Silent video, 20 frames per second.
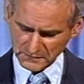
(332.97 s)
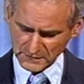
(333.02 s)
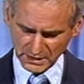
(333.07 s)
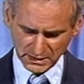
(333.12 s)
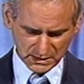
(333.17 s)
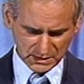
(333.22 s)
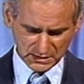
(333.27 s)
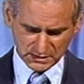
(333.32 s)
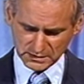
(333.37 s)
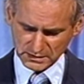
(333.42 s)

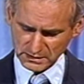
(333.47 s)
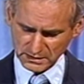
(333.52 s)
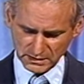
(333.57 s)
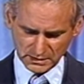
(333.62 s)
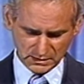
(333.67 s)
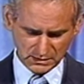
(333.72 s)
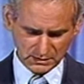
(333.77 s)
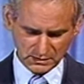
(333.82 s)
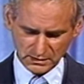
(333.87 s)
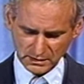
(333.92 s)
And
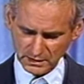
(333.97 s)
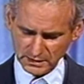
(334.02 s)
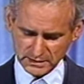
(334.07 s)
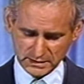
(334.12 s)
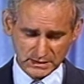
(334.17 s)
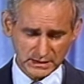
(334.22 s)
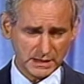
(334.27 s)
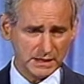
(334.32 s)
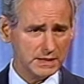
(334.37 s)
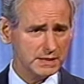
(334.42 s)
uh, I
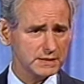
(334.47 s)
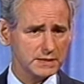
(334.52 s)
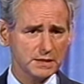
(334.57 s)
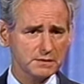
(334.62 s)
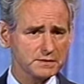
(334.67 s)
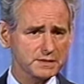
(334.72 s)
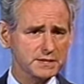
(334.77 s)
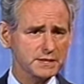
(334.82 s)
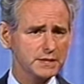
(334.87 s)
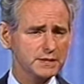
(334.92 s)
said, hey,
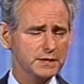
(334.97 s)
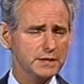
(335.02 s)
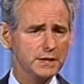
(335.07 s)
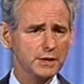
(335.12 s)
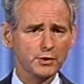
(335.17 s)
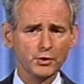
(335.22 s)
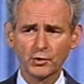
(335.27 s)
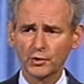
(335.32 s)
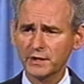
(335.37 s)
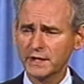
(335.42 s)
don't sit
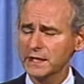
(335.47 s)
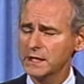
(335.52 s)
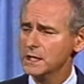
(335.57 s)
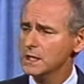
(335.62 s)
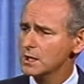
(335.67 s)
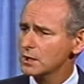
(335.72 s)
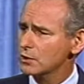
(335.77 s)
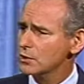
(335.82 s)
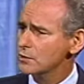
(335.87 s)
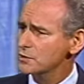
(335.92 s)
here hurting.
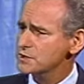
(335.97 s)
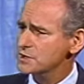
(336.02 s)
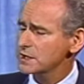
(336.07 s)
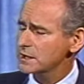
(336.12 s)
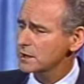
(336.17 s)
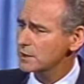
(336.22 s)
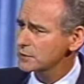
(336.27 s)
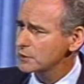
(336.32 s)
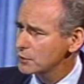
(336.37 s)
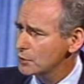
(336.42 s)
Go
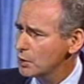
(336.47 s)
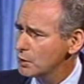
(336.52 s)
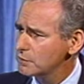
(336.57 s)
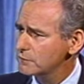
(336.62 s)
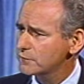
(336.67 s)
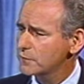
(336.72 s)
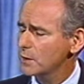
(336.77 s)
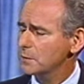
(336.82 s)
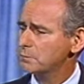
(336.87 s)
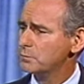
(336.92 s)
sit on your
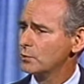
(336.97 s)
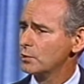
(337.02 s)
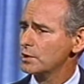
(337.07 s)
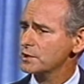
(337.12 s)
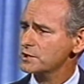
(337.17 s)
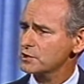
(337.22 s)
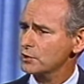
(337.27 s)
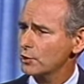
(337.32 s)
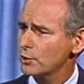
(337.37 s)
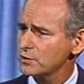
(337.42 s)
own front
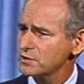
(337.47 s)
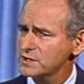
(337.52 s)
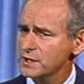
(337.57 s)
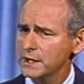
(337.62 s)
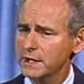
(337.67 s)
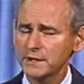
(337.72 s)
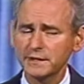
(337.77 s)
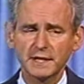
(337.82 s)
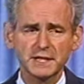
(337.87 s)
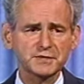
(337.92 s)
porch, hurt
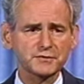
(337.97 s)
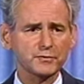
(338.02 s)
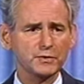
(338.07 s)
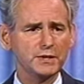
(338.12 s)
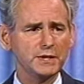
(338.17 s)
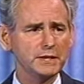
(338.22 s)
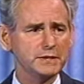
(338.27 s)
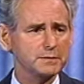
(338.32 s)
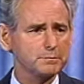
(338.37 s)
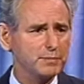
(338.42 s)
there. That's where
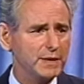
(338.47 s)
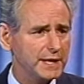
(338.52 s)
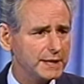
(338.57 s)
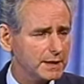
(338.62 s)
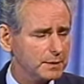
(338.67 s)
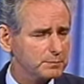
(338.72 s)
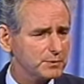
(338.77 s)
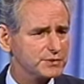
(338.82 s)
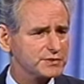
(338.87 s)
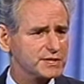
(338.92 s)
you eat the
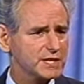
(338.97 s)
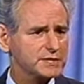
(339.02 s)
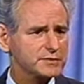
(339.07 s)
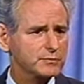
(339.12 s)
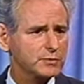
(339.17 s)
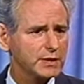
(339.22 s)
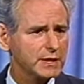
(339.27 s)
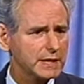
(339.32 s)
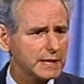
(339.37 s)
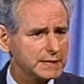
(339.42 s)
pineapples. That's
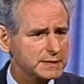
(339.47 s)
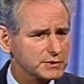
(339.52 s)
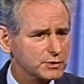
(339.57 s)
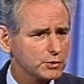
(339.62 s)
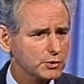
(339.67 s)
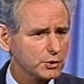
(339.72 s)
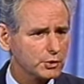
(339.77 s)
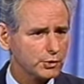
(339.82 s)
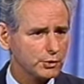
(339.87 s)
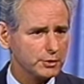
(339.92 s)
where your head is
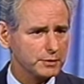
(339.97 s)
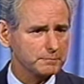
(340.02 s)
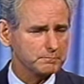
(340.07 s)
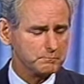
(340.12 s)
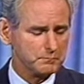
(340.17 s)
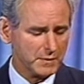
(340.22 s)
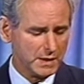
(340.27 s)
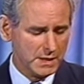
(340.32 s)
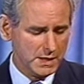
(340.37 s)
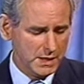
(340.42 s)
going to hurt.
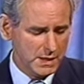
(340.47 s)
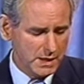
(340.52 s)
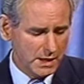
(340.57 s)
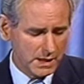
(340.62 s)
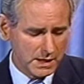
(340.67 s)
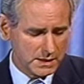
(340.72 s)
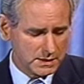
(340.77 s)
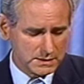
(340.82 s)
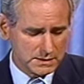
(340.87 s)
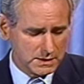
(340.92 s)

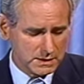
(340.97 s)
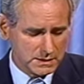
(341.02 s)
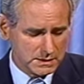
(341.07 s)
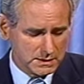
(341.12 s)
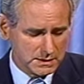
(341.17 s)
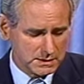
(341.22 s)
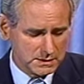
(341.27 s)
and uh,